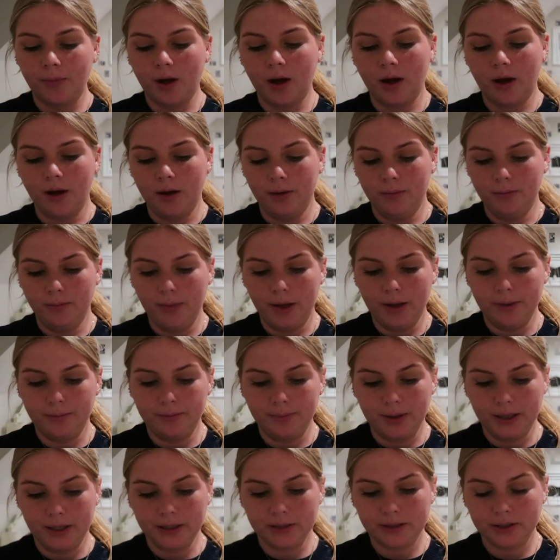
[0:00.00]
Um, my
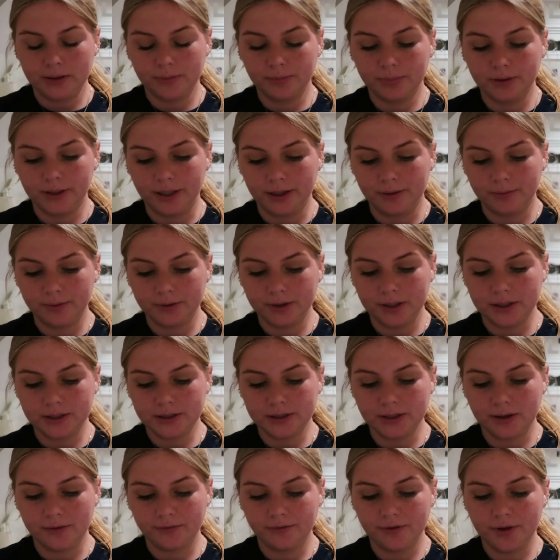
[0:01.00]
biggest complaint with
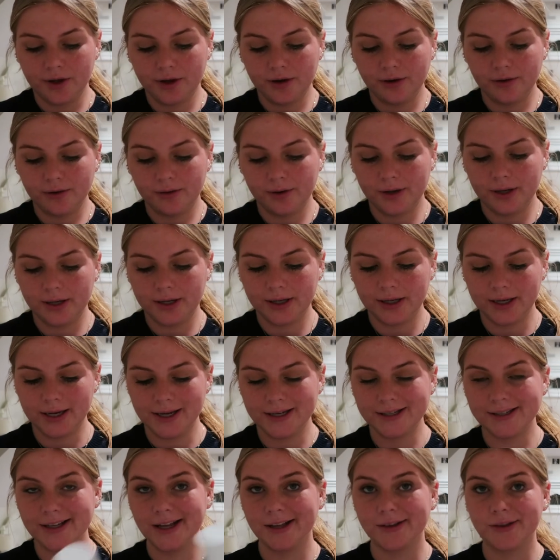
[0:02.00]
this stuff though
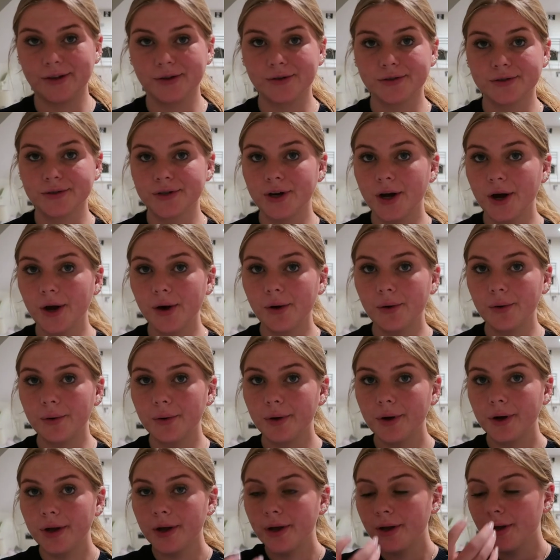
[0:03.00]
is that there's
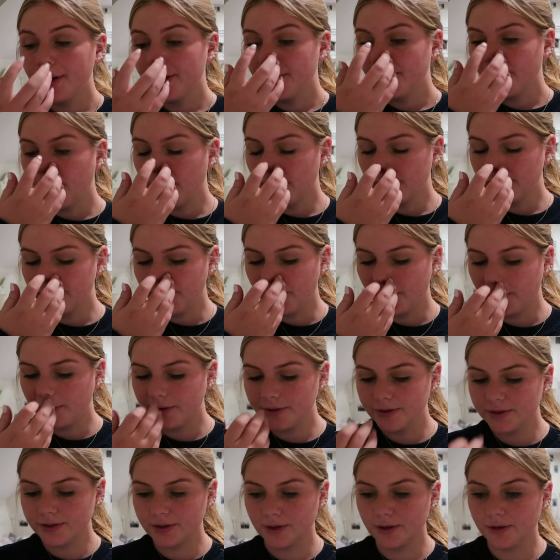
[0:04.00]
no color
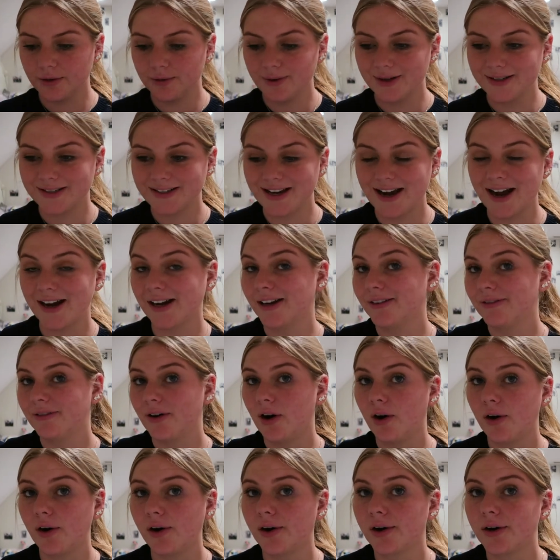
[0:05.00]
guard so it's kind of
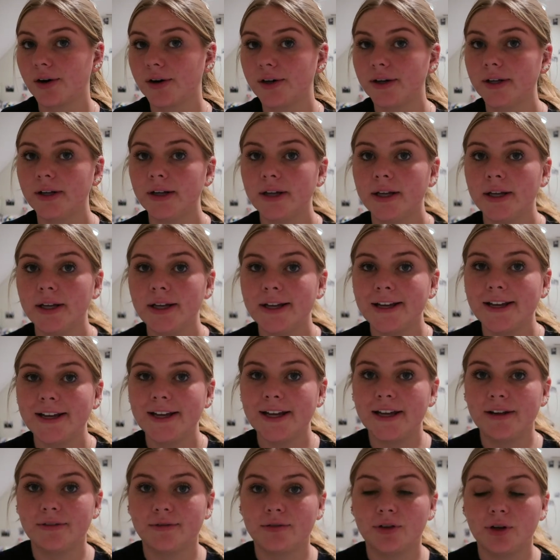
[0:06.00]
hard
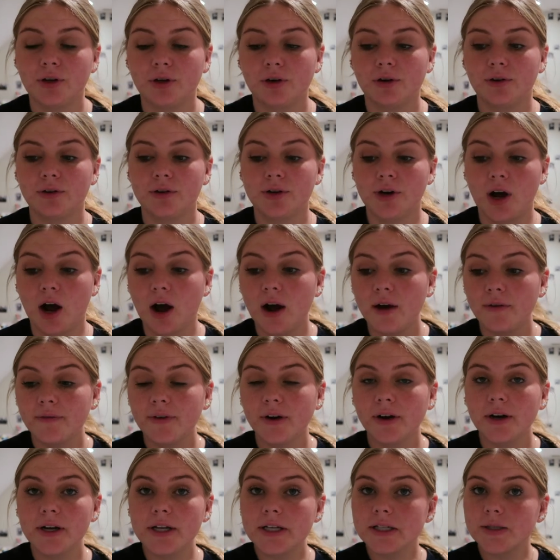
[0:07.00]
if you're not
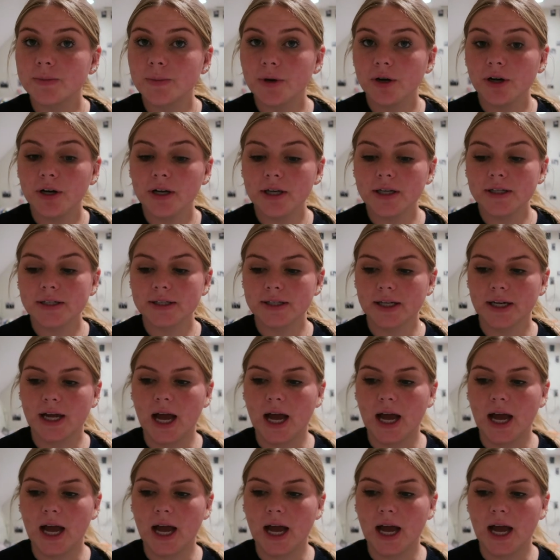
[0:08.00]
very experienced.